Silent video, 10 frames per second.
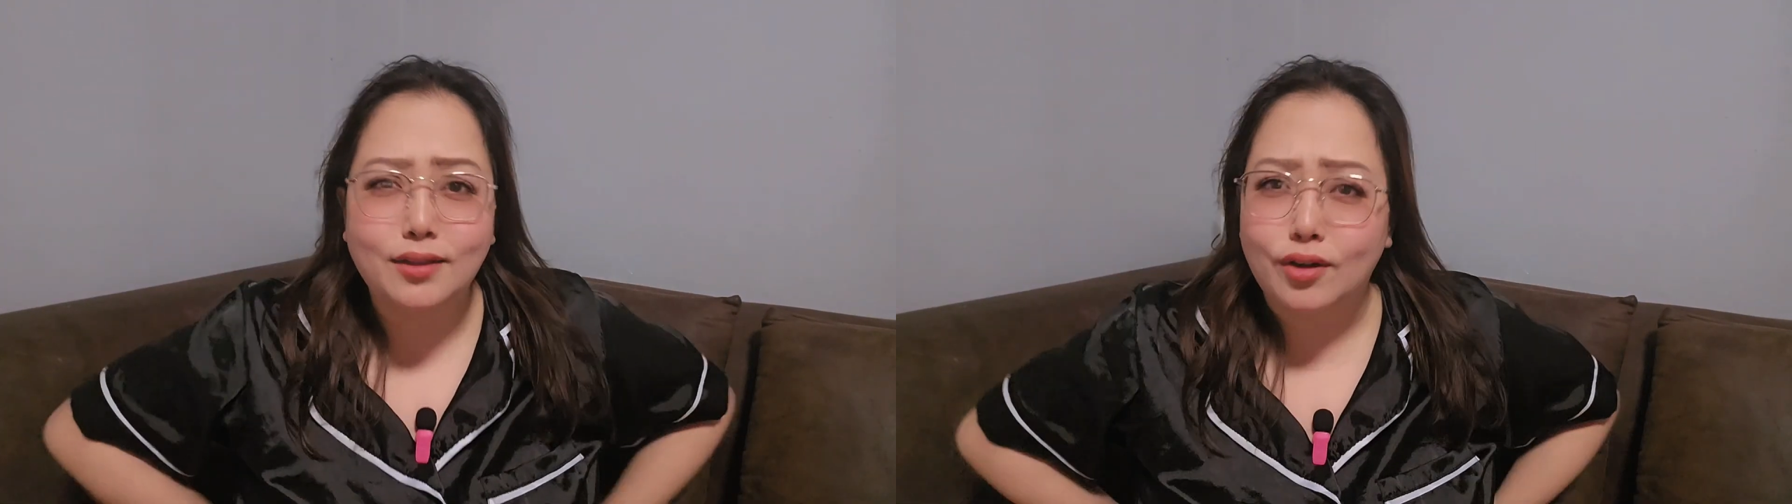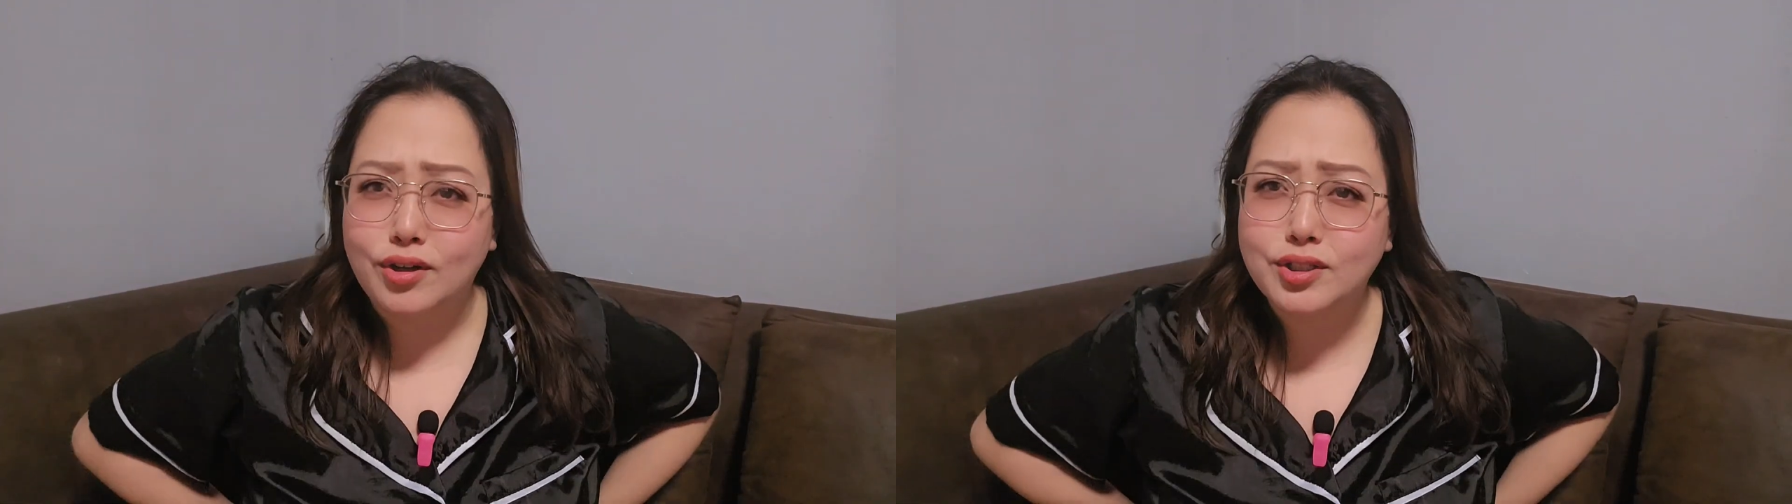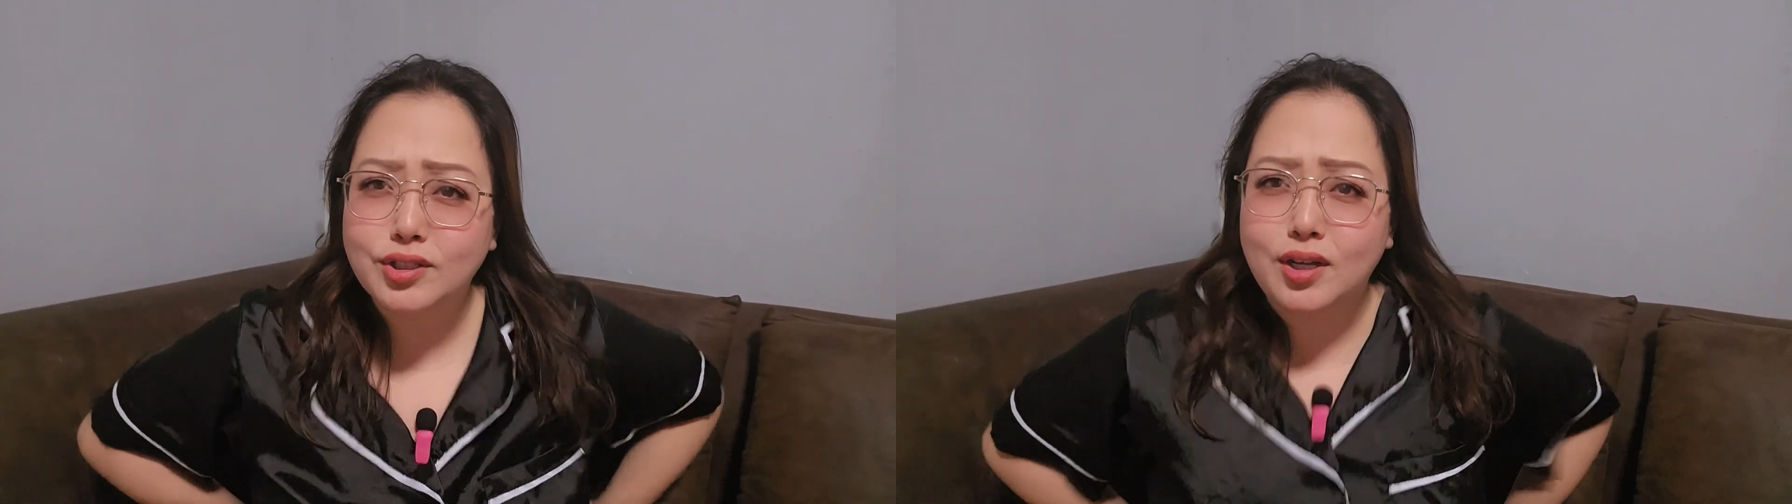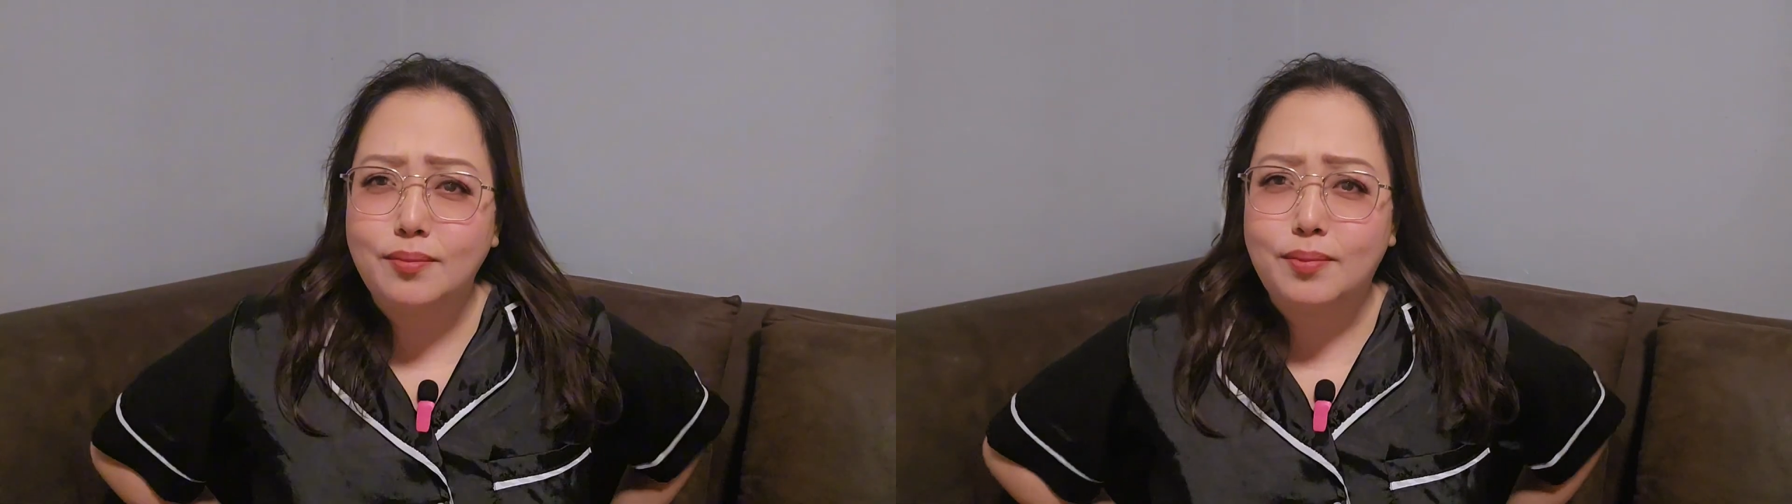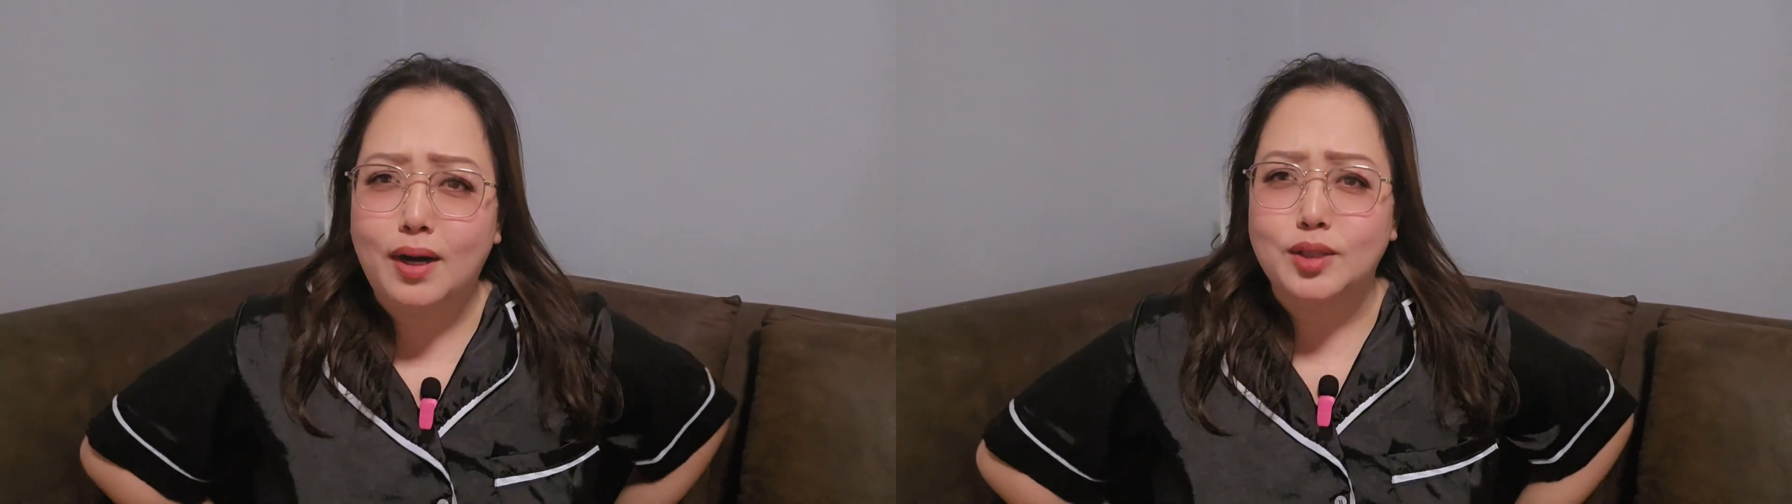a loss
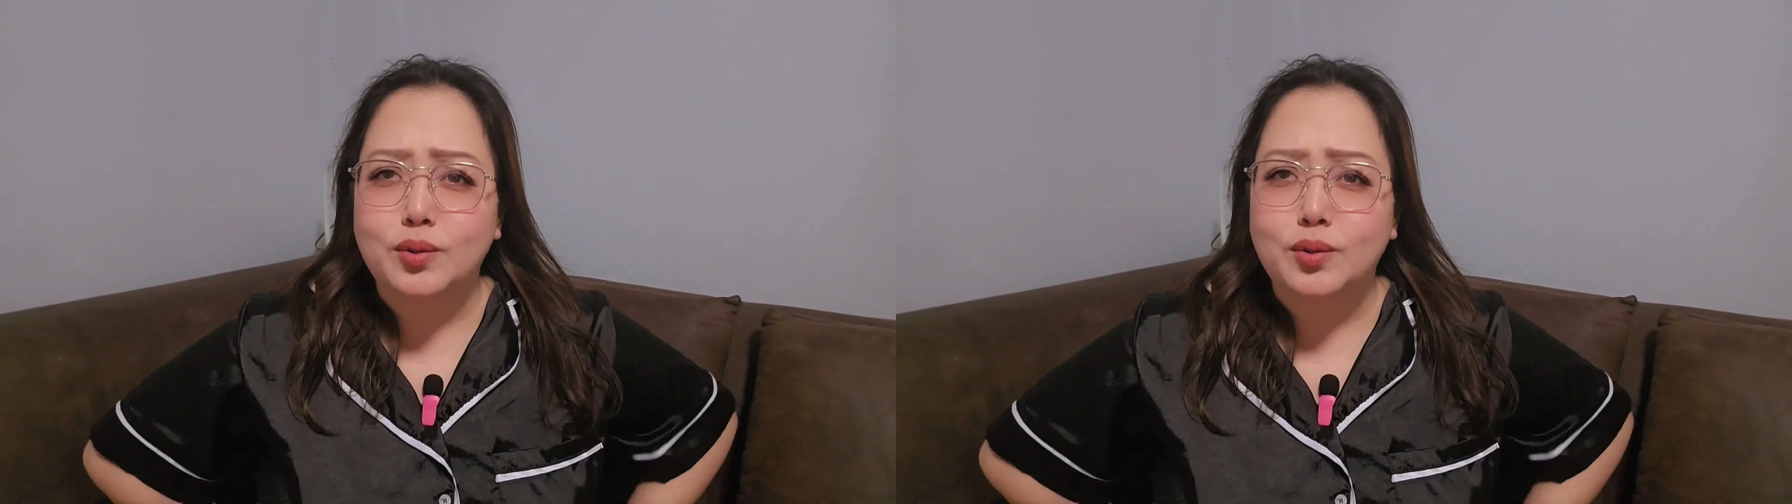about